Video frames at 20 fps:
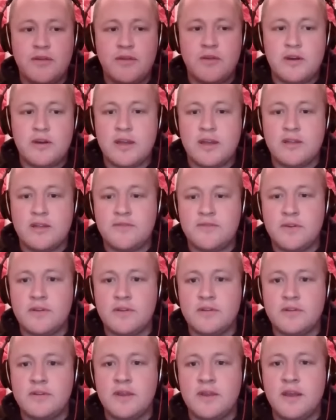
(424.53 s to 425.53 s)
running down the
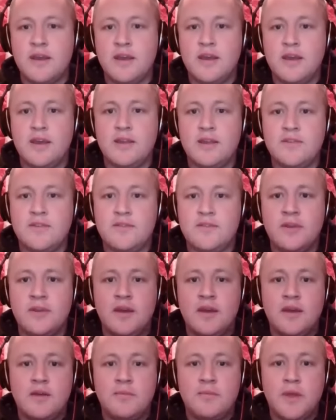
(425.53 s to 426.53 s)
field. It's
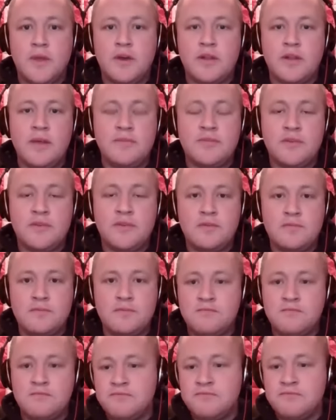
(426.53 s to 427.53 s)
Clemson
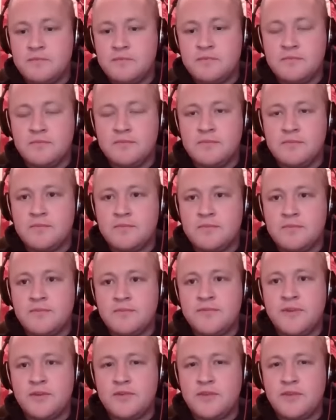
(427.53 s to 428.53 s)

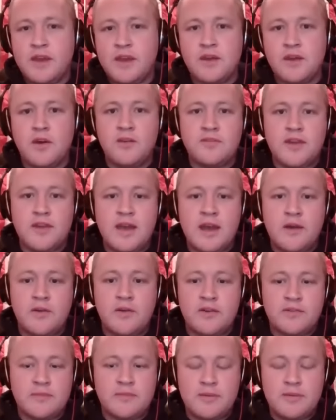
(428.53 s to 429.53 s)
feels like O.J.
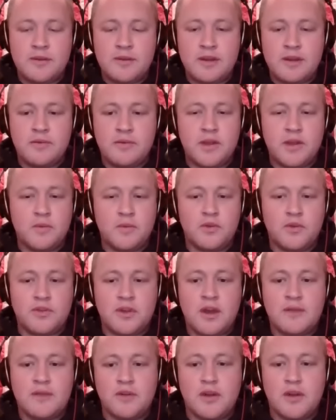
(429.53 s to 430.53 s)
Howard is maybe not really worth
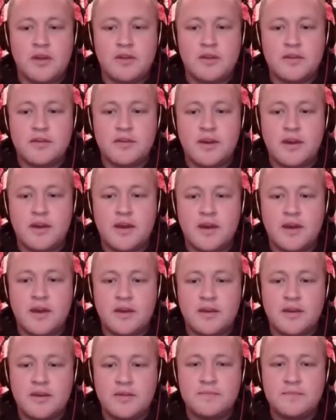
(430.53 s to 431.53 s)
covering.
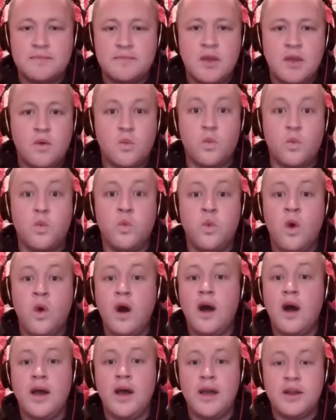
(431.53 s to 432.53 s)

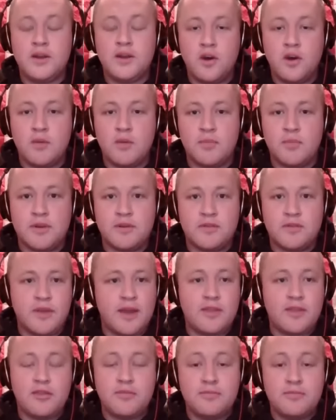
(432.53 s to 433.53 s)
Wide open.
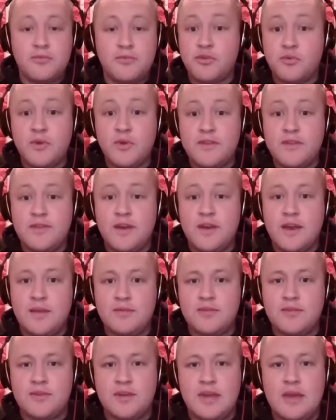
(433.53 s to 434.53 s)
Like 3
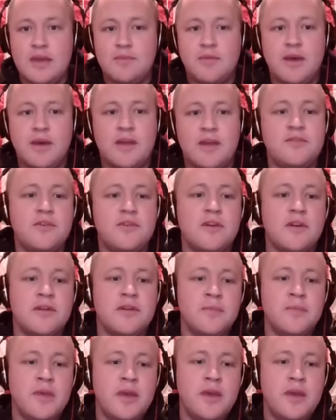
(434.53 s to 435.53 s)
times in the game last
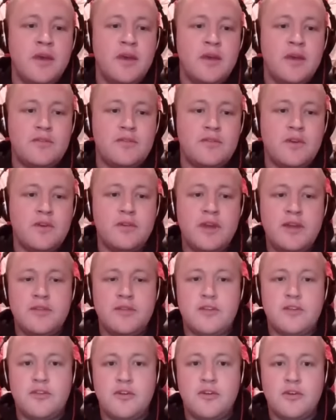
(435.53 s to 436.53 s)
year. So late in
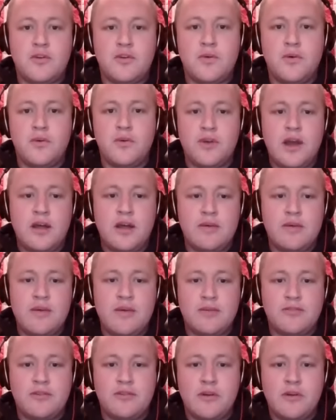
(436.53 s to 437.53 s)
the third quarter,
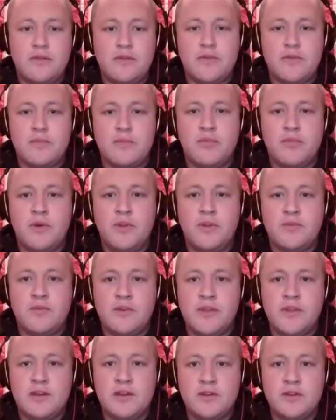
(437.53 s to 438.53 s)
Alabama's struggling for points.
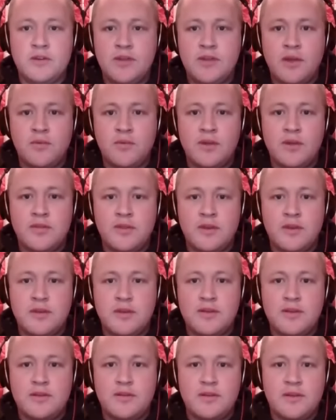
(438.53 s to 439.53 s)
What do? They run
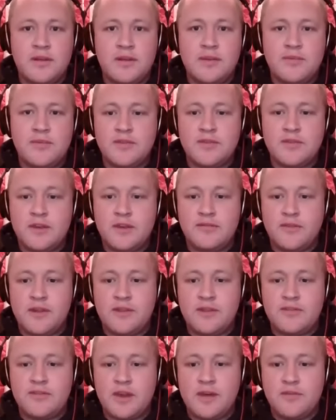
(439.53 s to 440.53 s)
the Clemson's going to
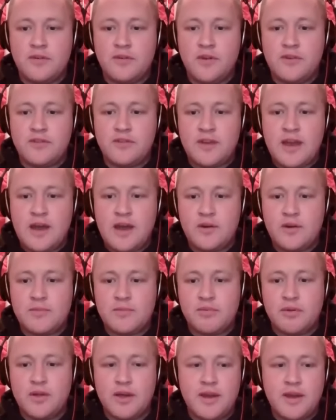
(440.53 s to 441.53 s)
forget to cover O.J. Howard
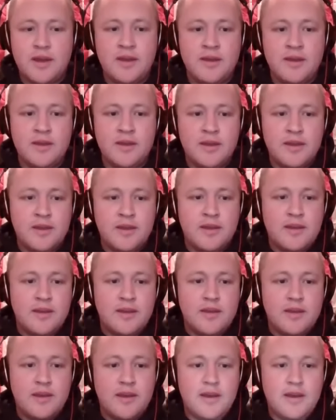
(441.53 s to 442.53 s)
play.
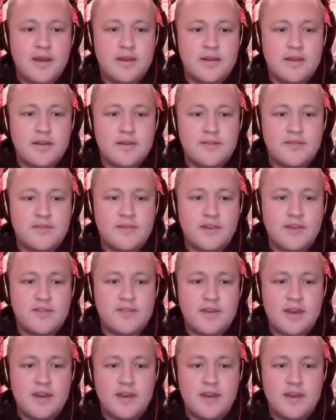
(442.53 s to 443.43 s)
And 68